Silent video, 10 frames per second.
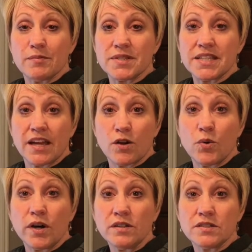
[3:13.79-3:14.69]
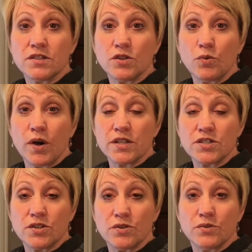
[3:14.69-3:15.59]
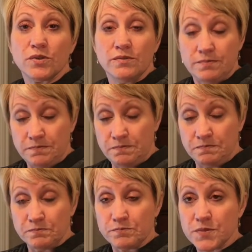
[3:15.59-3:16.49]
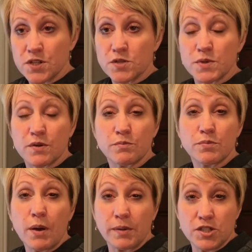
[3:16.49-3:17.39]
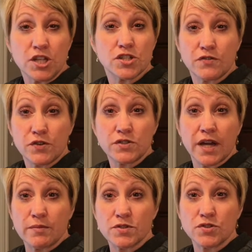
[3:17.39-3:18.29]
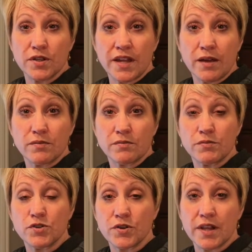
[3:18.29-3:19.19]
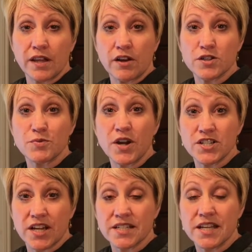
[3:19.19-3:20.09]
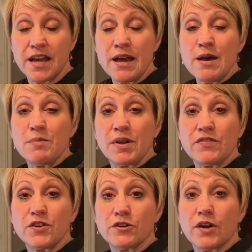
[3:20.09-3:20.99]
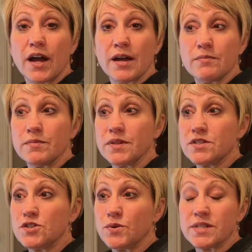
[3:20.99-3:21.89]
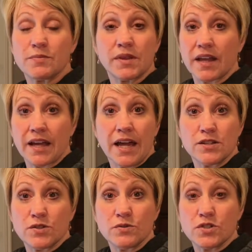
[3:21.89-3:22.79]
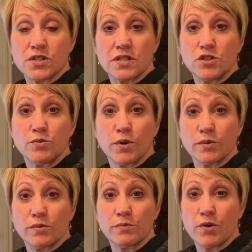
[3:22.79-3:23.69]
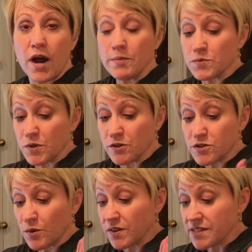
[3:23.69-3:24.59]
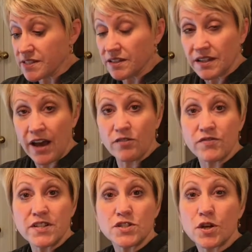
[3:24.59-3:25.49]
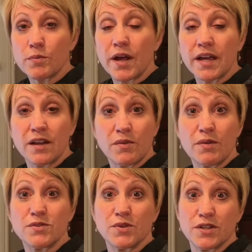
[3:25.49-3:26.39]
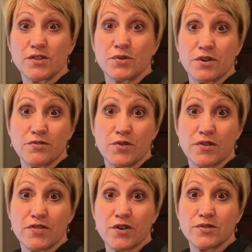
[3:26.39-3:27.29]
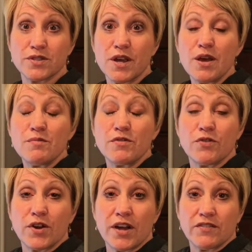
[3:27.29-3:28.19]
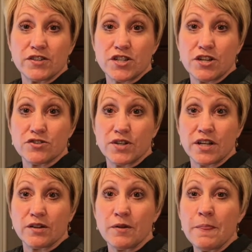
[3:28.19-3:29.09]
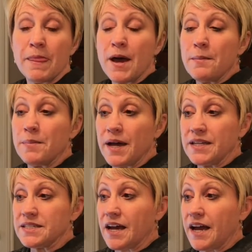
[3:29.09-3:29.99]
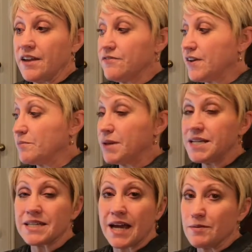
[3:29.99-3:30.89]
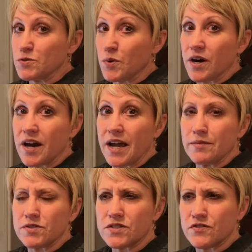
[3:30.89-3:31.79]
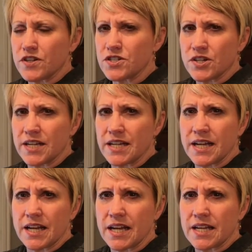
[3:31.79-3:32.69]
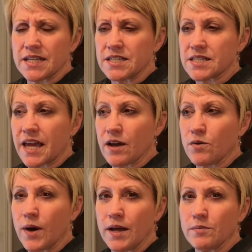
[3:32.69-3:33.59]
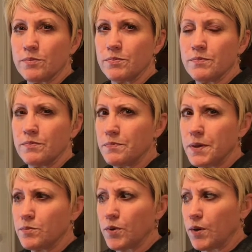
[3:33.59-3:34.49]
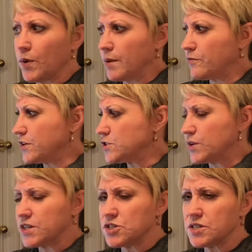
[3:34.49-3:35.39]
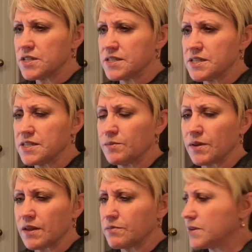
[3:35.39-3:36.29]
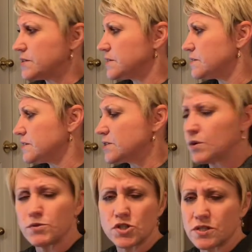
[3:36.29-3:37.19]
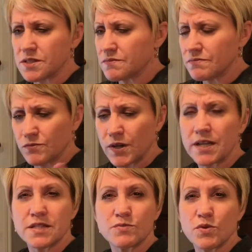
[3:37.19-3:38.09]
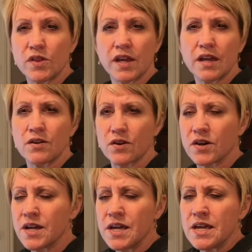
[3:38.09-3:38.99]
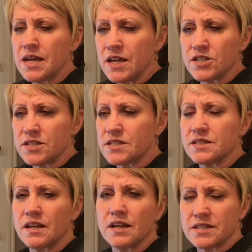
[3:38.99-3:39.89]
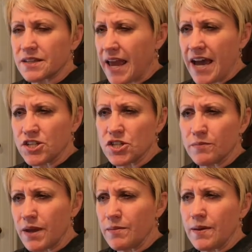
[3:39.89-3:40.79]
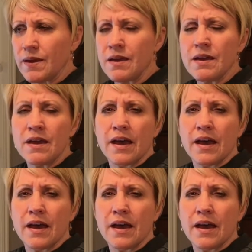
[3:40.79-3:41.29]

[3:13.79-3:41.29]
say a quilt, you'll want to excuse me, probably change it a few times during that large project. But if you're doing something like I do, just newborn props where you're sewing these little outfits, you can probably get away with doing 3 or 4 of those before you have to change your needle. But I have found many times where I am just frustrated, and I just can't quite pinpoint why I'm frustrated. It just doesn't seem like the sewing machine's running smoothly, or it's catching maybe.